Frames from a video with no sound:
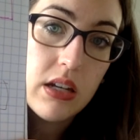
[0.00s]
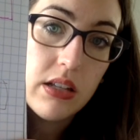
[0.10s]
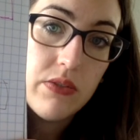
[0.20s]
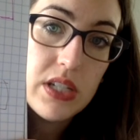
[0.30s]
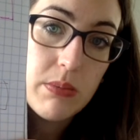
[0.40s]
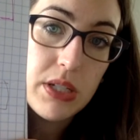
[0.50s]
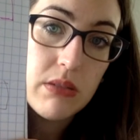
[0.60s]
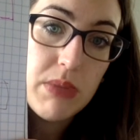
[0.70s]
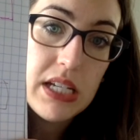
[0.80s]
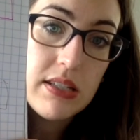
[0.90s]
invisible
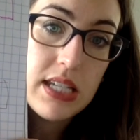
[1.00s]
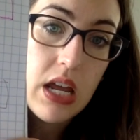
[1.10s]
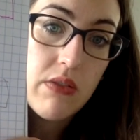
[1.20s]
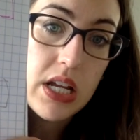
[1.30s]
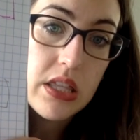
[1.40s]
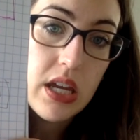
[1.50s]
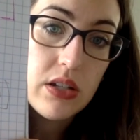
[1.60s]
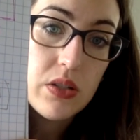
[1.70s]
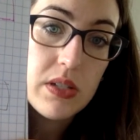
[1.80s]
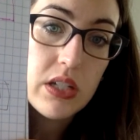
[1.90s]
base 10 right there.
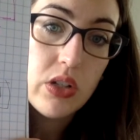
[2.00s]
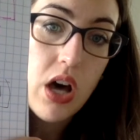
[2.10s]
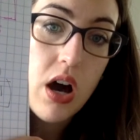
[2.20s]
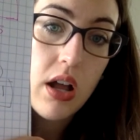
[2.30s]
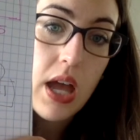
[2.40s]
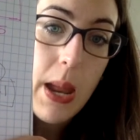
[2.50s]
So it's log